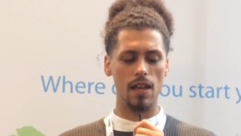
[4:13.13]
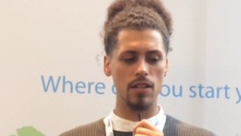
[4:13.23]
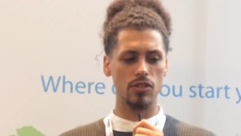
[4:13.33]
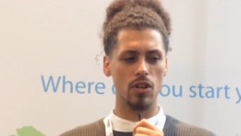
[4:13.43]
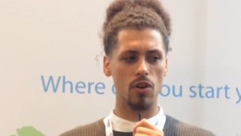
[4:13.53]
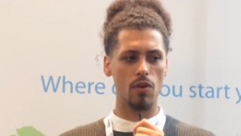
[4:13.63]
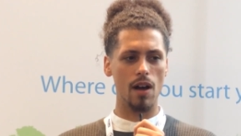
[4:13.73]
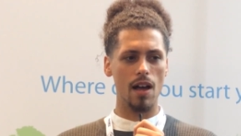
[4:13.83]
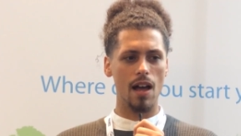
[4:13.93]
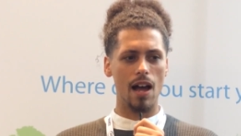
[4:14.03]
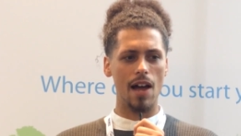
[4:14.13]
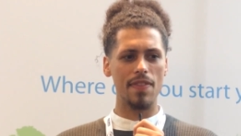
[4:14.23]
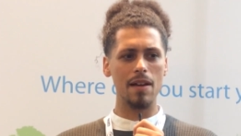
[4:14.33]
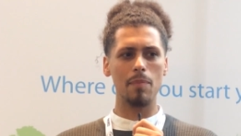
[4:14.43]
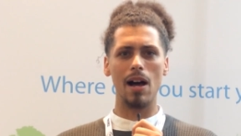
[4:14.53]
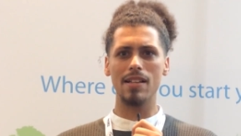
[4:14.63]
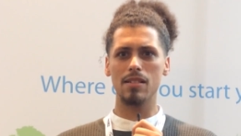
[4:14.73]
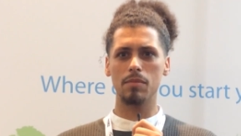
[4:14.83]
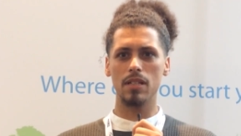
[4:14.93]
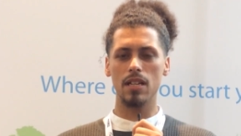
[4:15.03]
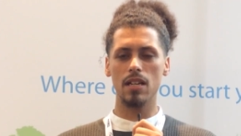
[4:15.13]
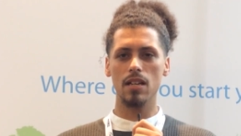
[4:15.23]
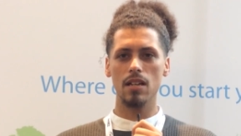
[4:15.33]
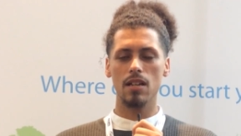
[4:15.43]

So I think possibly